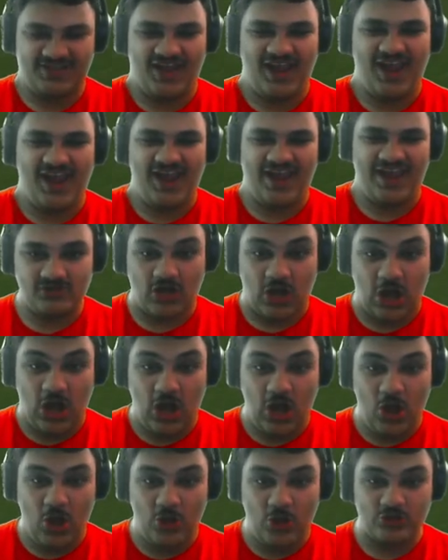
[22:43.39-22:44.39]
Yeah.
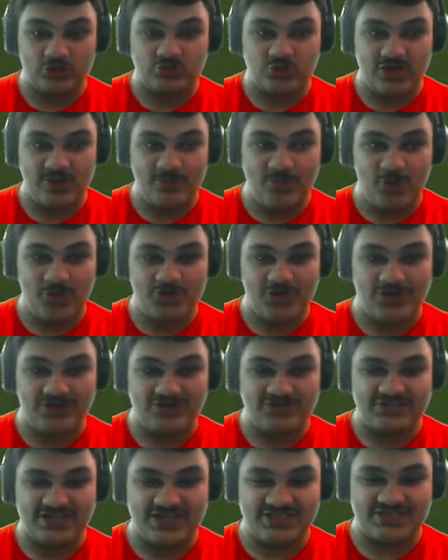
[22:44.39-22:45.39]
Oh, 20 more
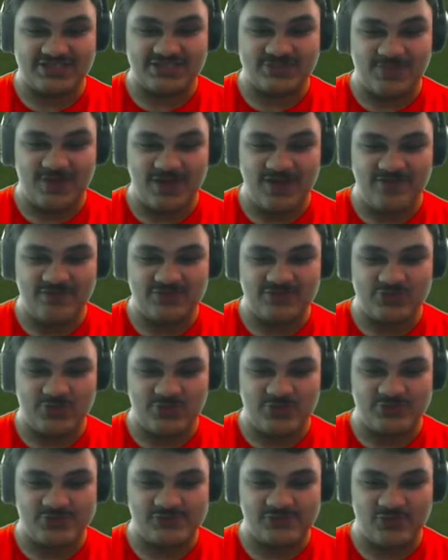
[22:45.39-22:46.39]
dollars. Yes, because my
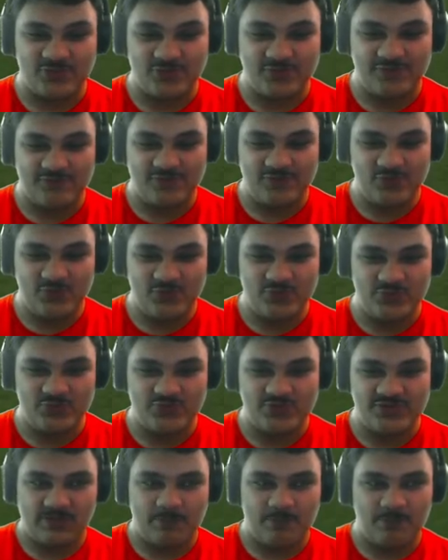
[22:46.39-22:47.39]
inventory was full of
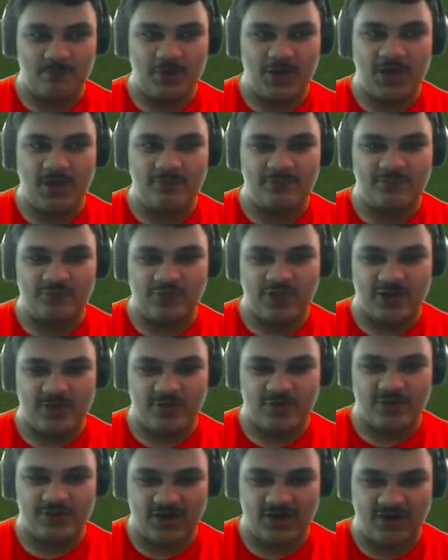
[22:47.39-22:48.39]
food. A bomb
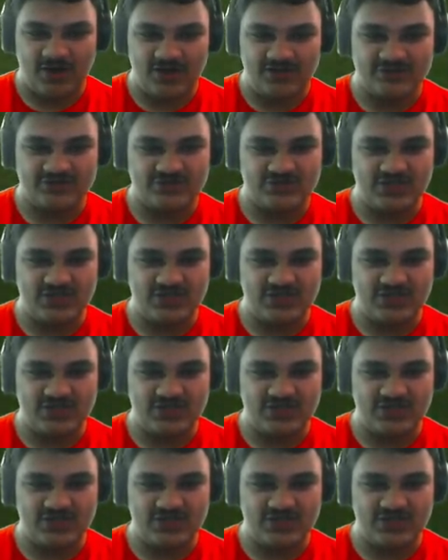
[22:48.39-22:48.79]
flower. All right.